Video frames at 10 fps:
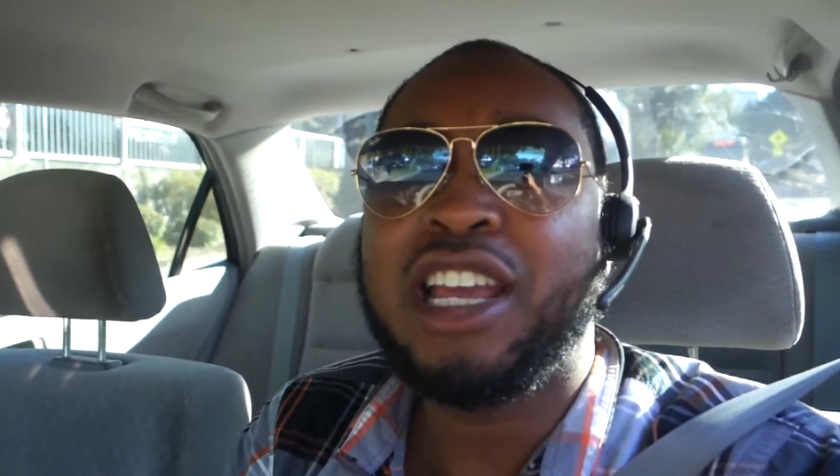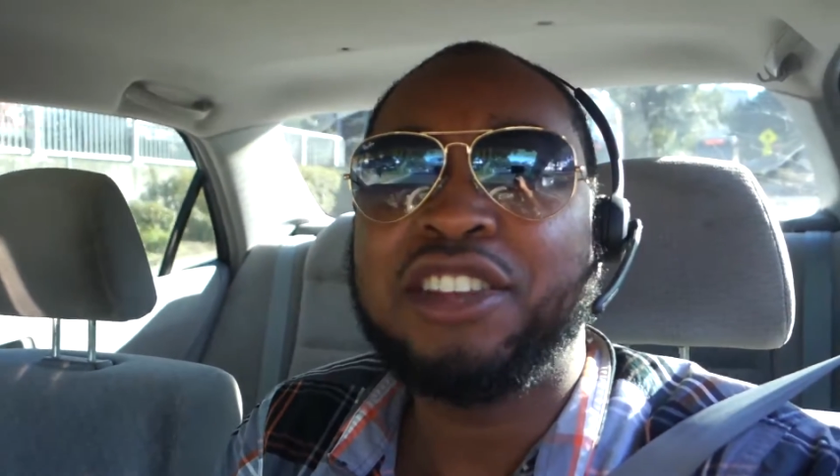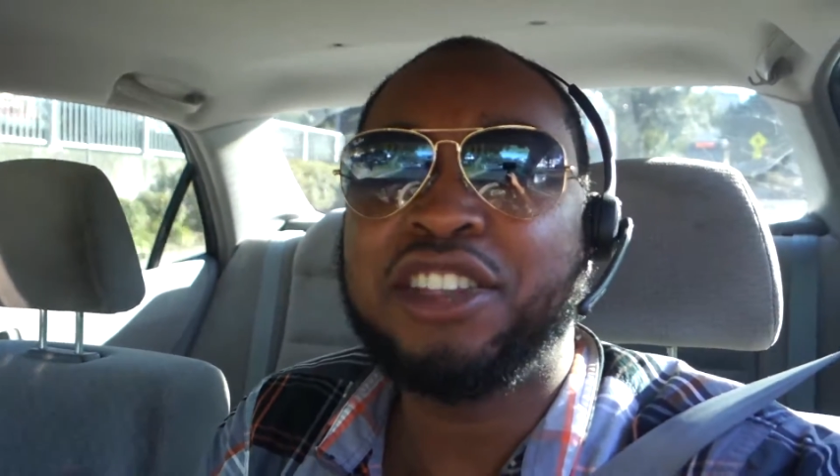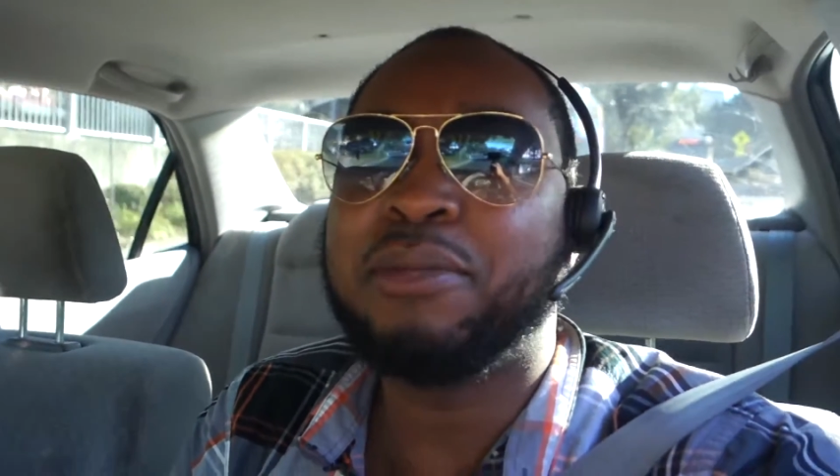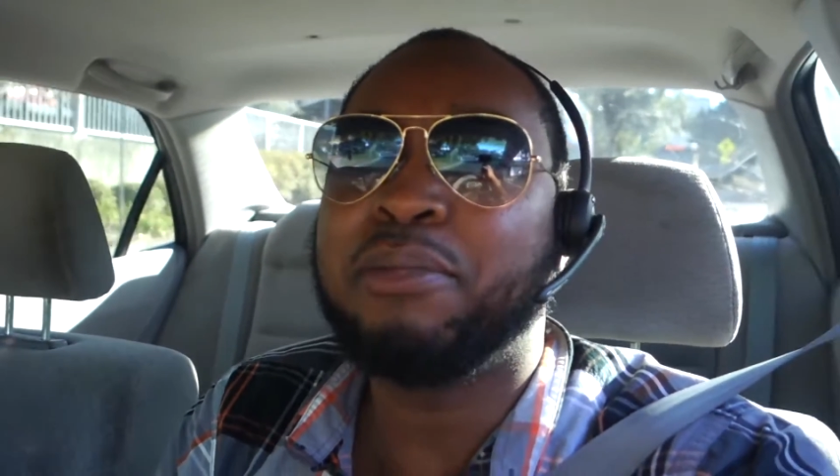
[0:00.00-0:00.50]

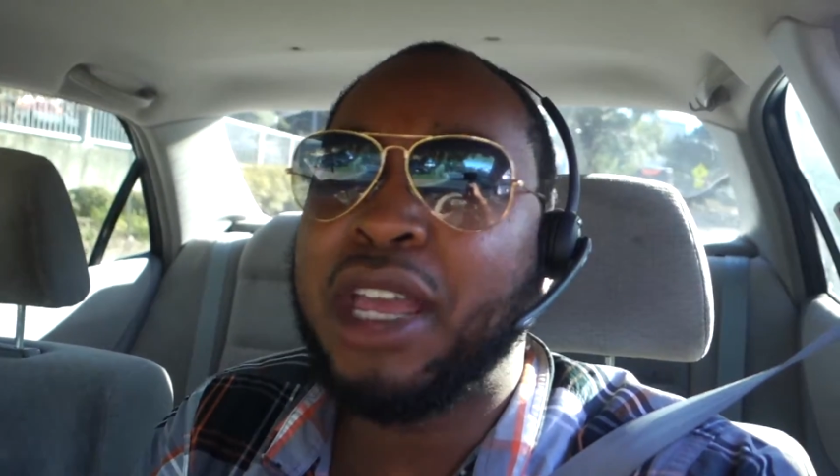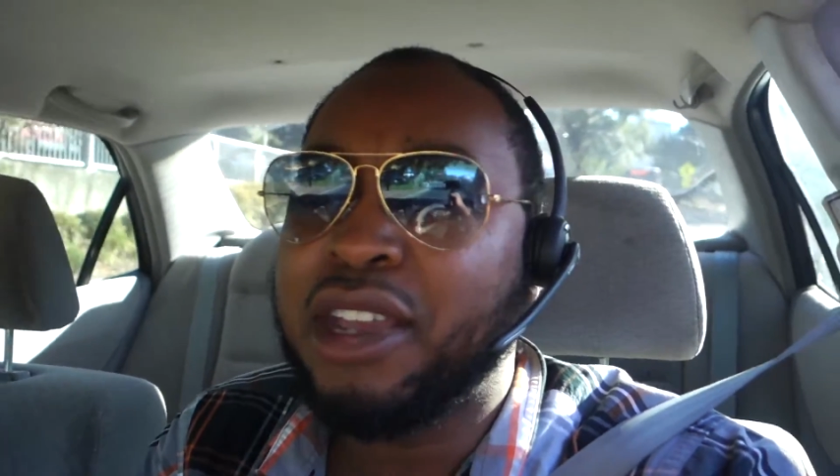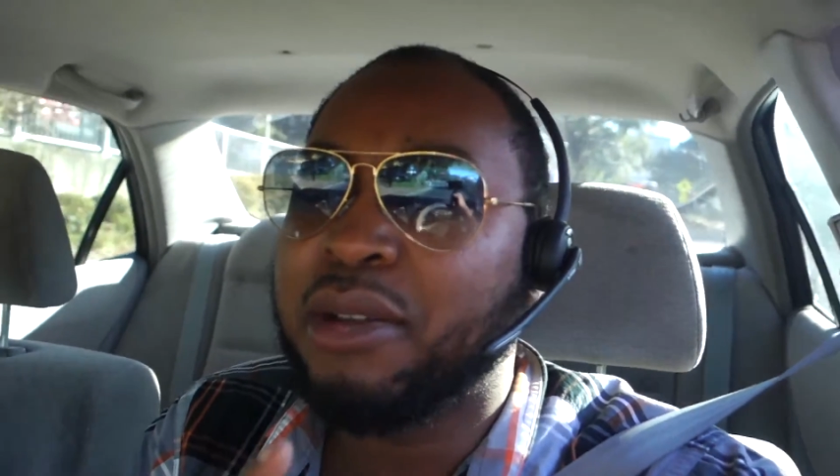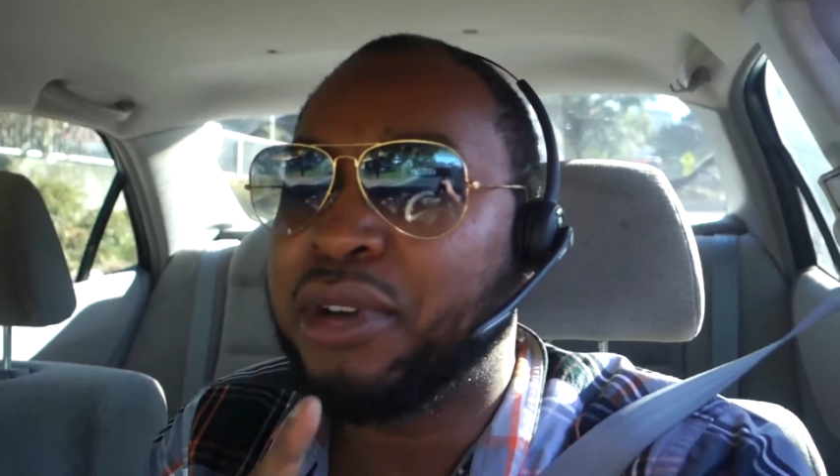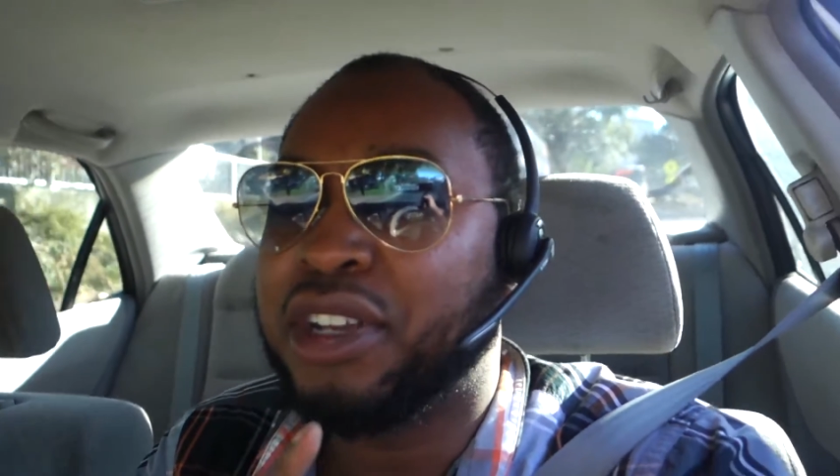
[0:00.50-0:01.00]
out to the
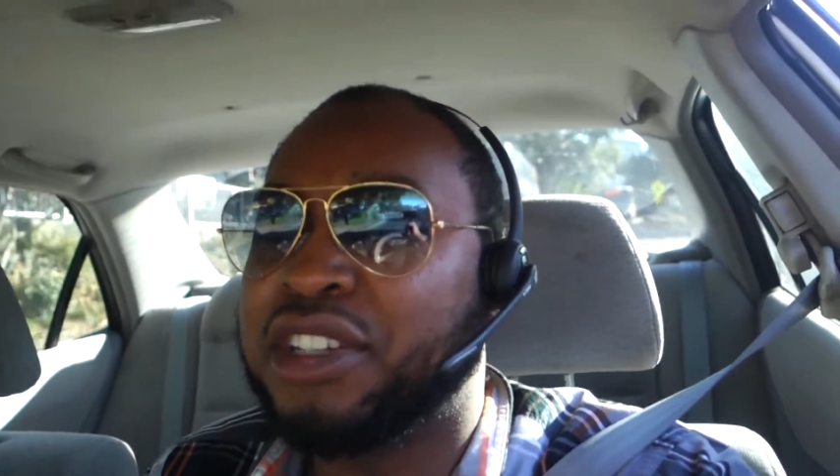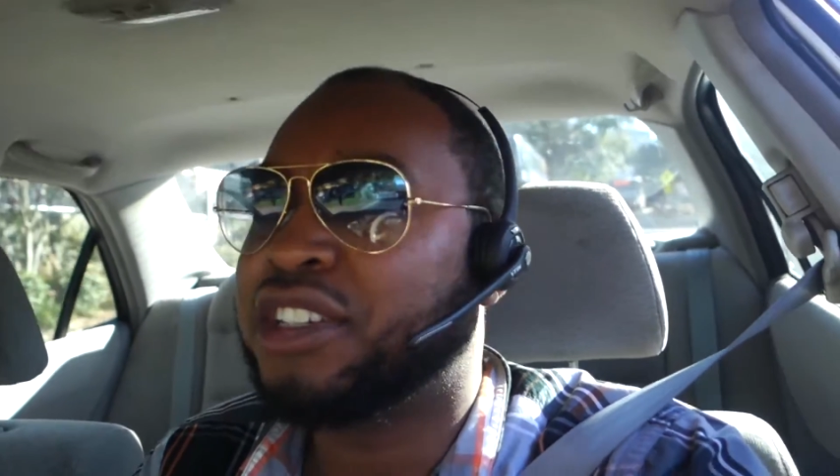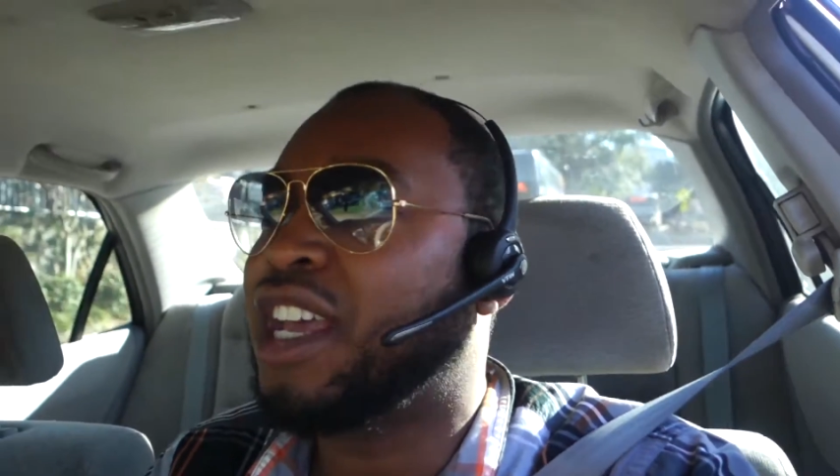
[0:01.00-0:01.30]
Megabus.